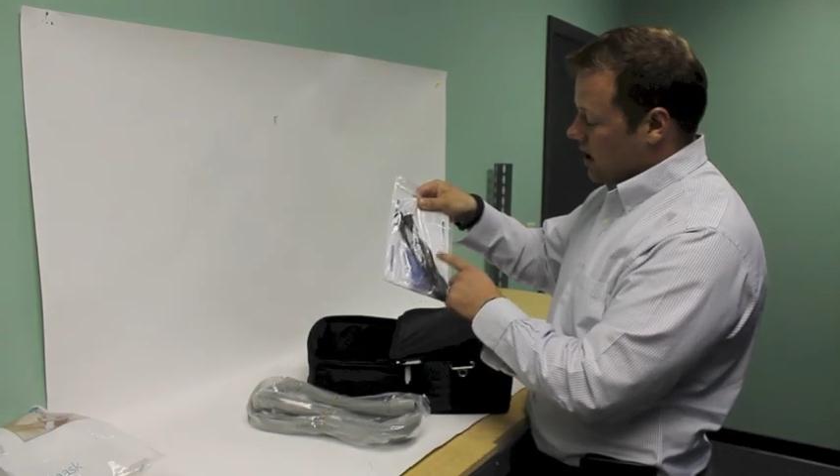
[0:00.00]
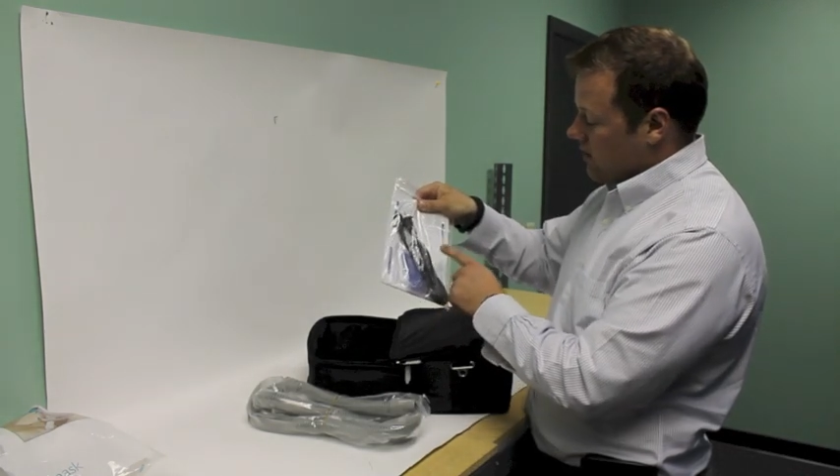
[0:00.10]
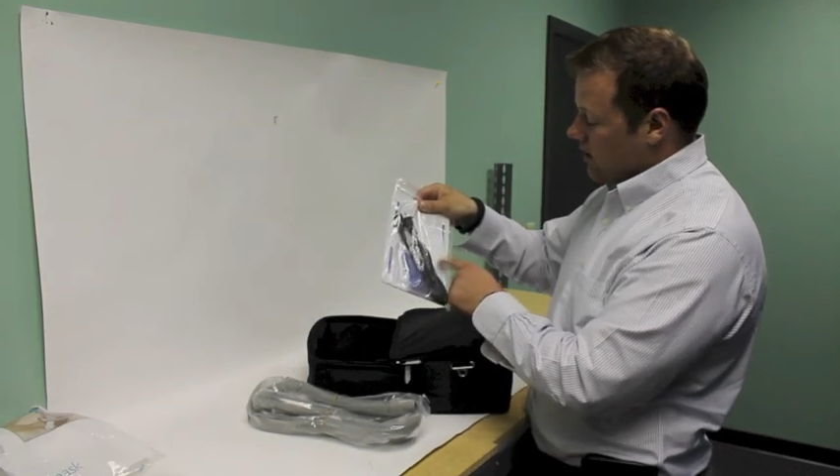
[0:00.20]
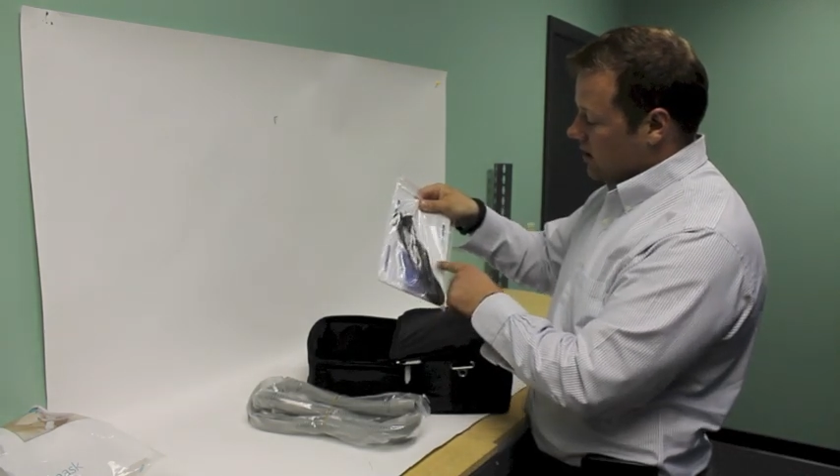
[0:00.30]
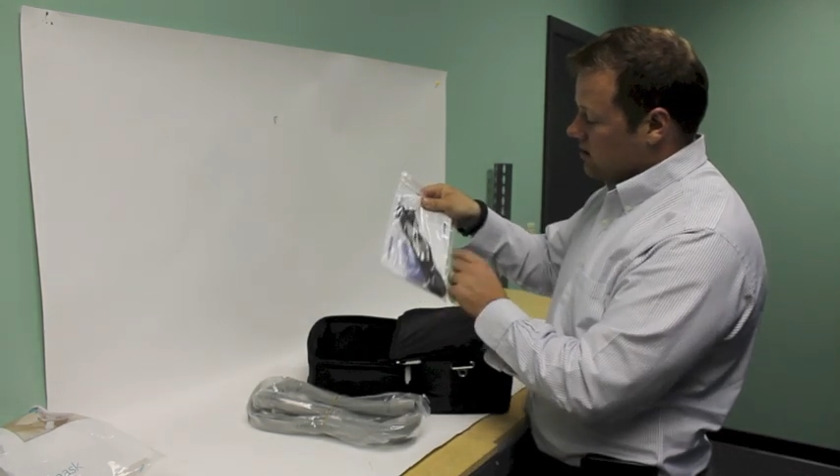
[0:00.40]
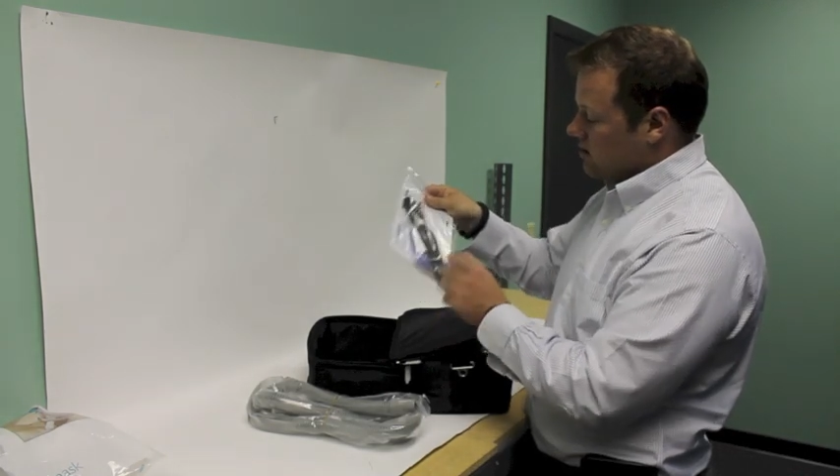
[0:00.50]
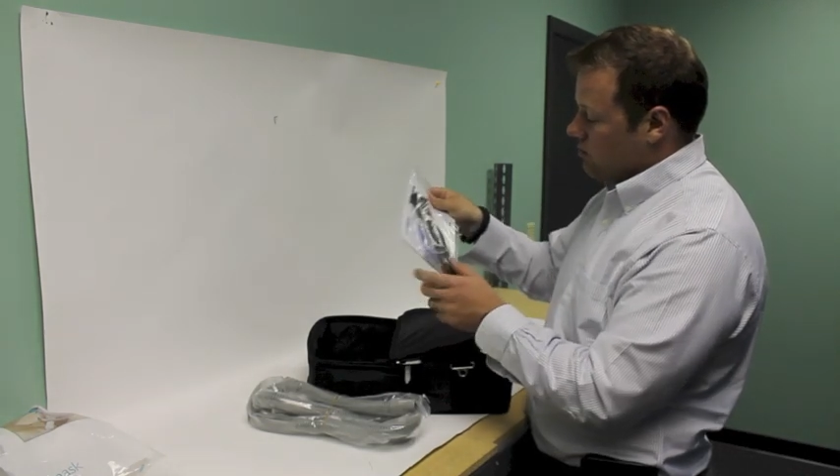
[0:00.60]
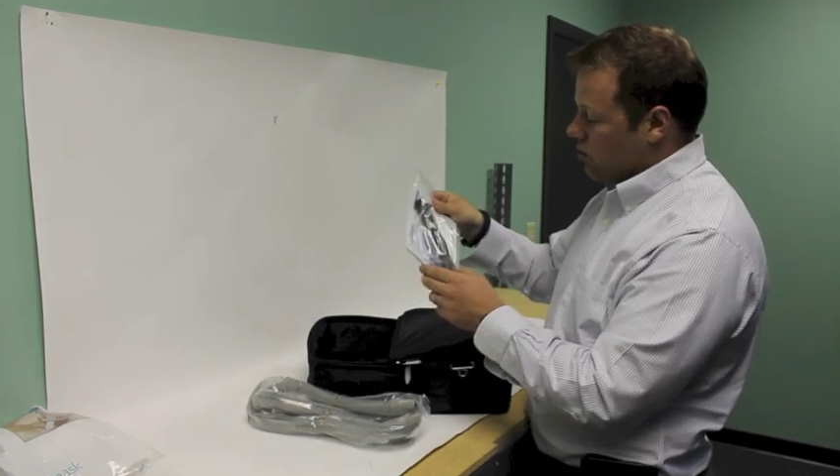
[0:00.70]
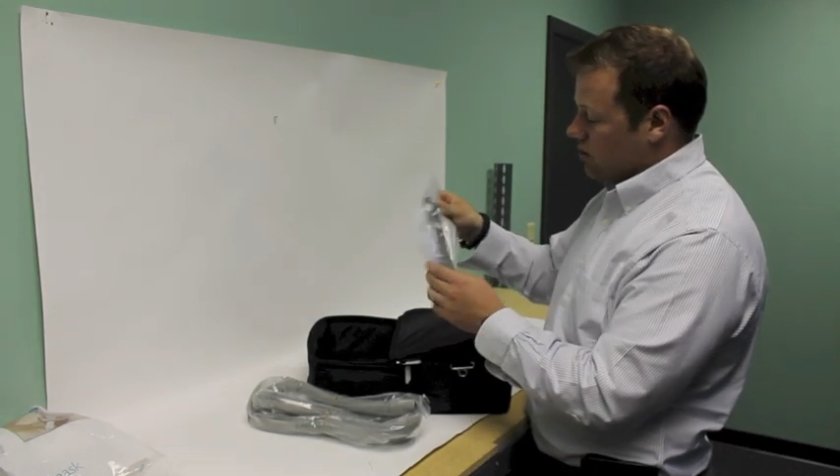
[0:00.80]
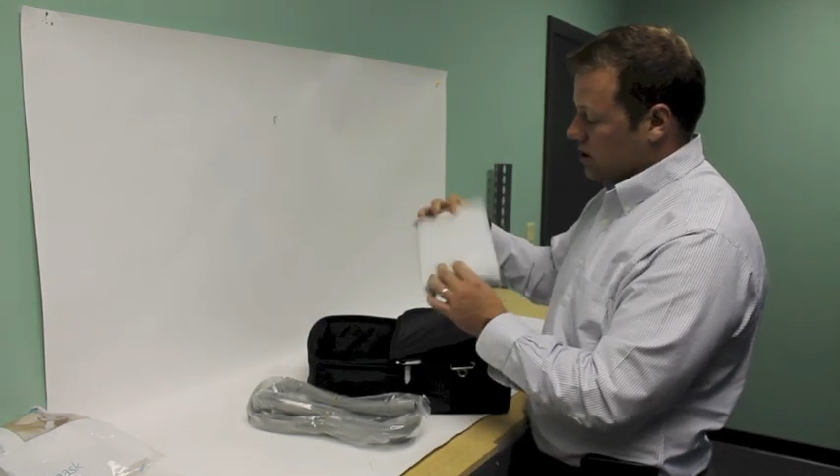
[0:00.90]
and then some
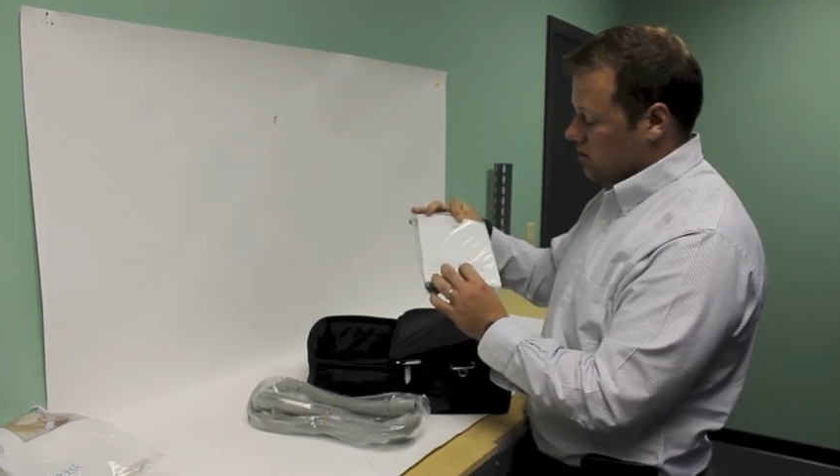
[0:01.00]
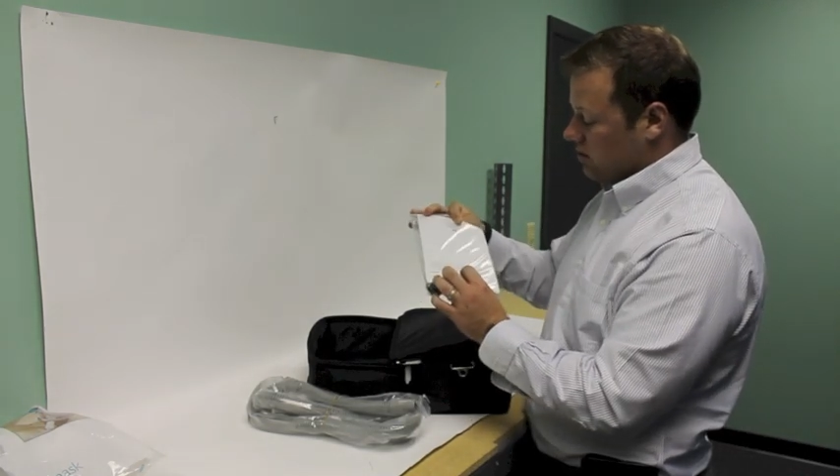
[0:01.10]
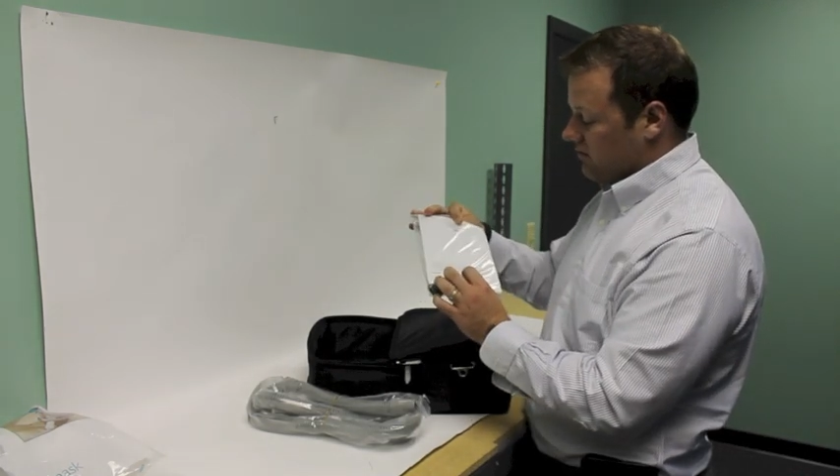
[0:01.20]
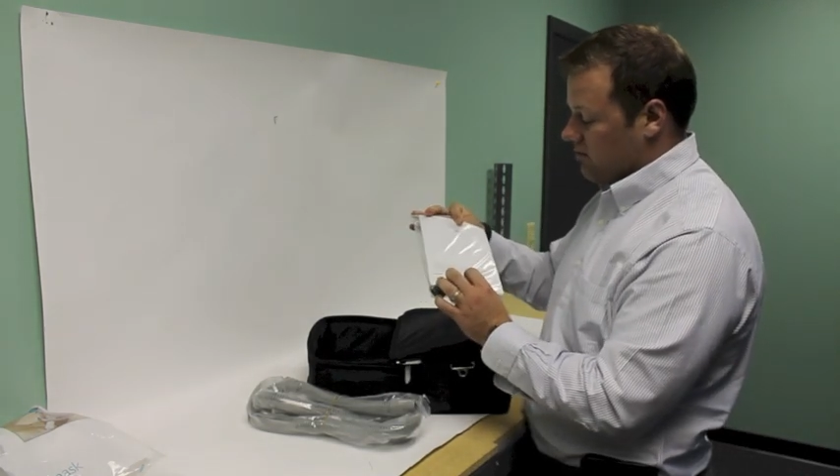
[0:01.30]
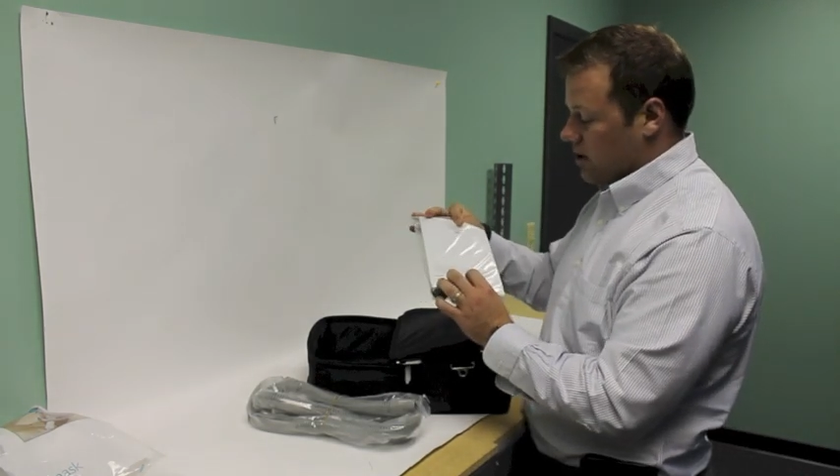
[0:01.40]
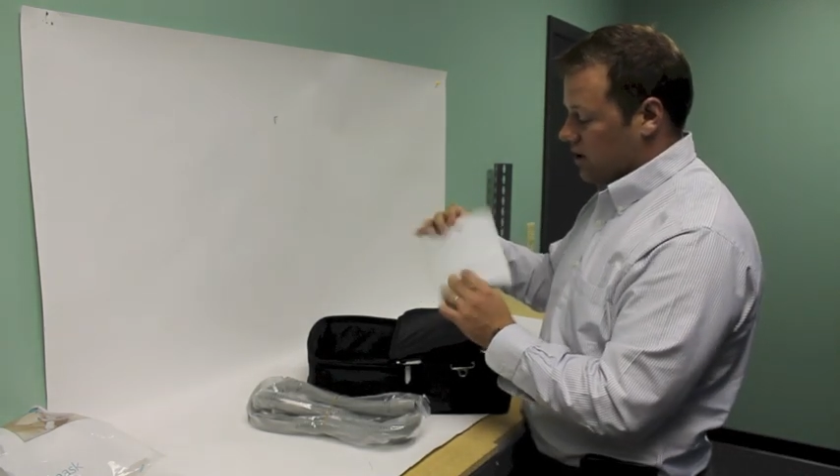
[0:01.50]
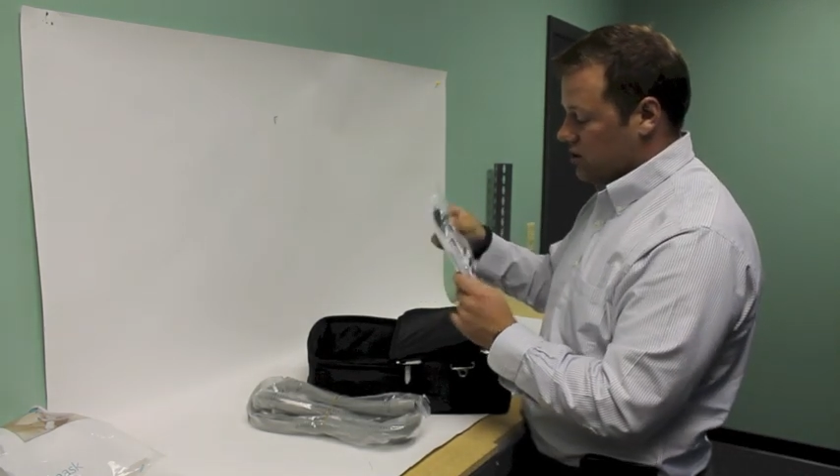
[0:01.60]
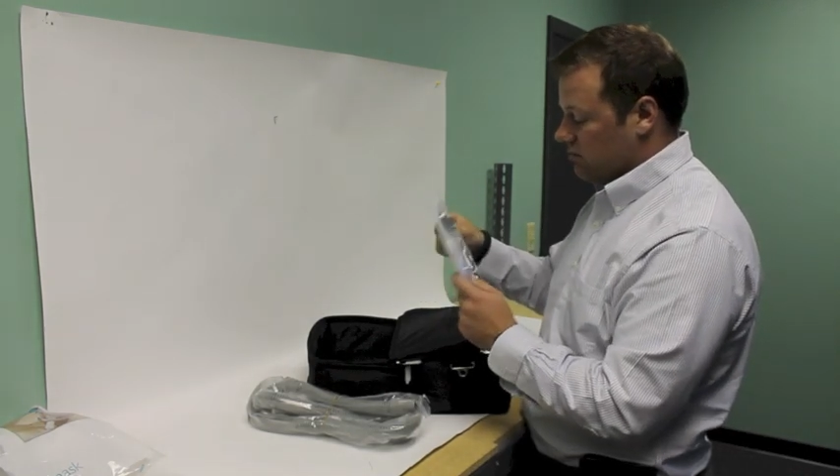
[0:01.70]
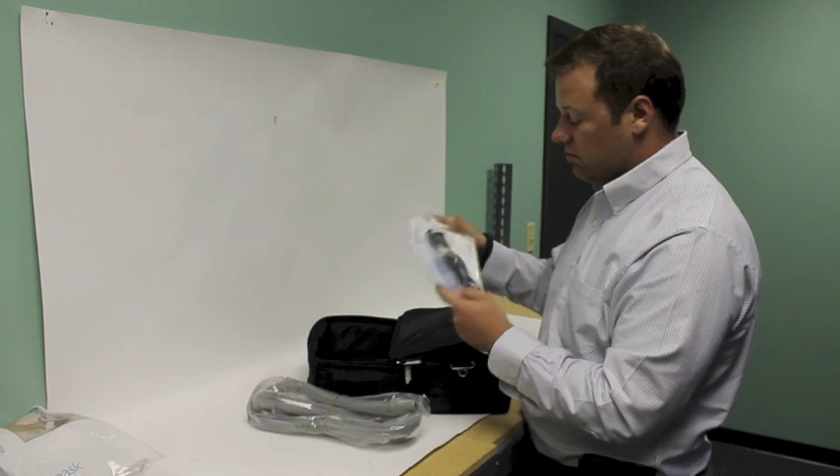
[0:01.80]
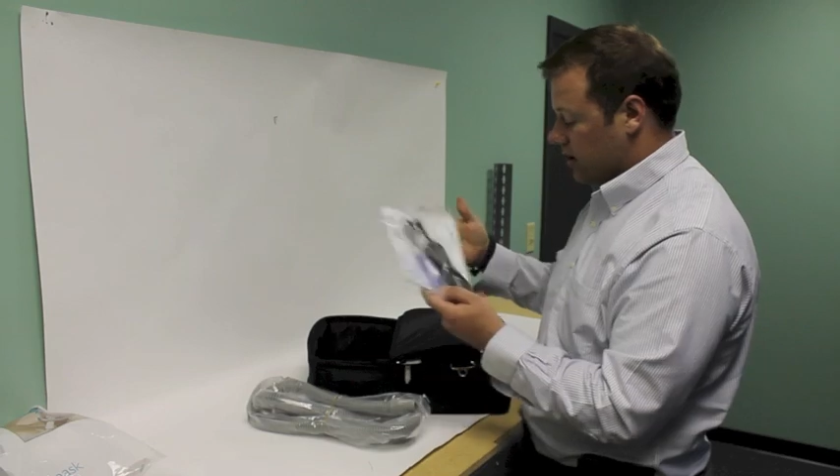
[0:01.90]
more additional
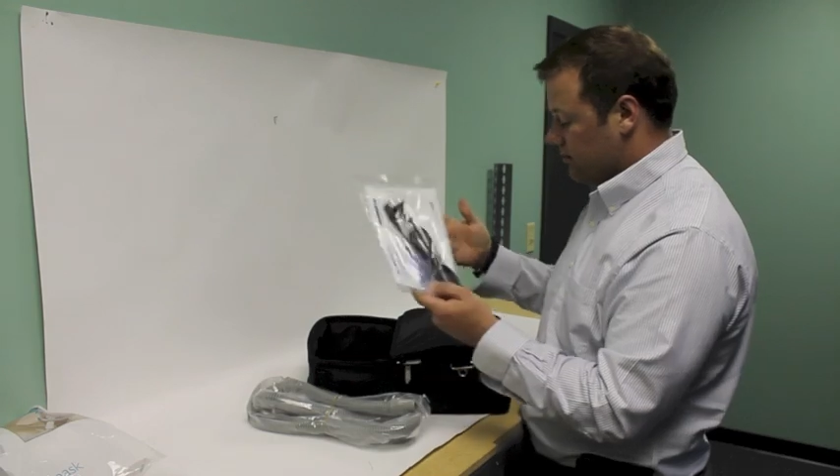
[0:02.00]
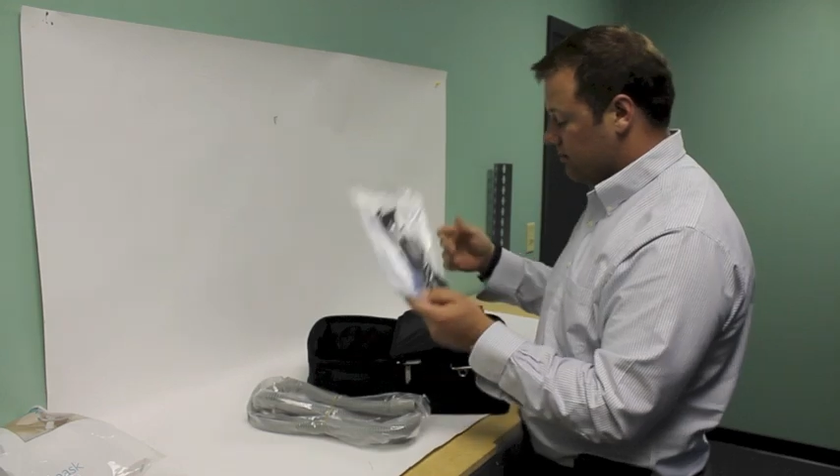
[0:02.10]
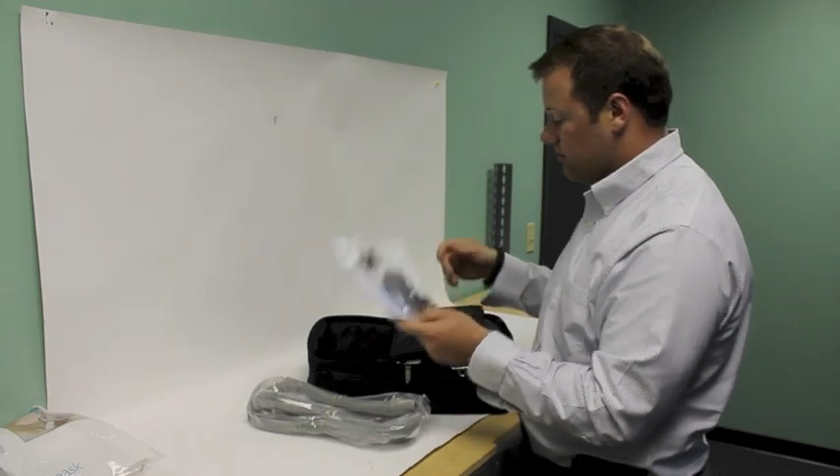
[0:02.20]
information, but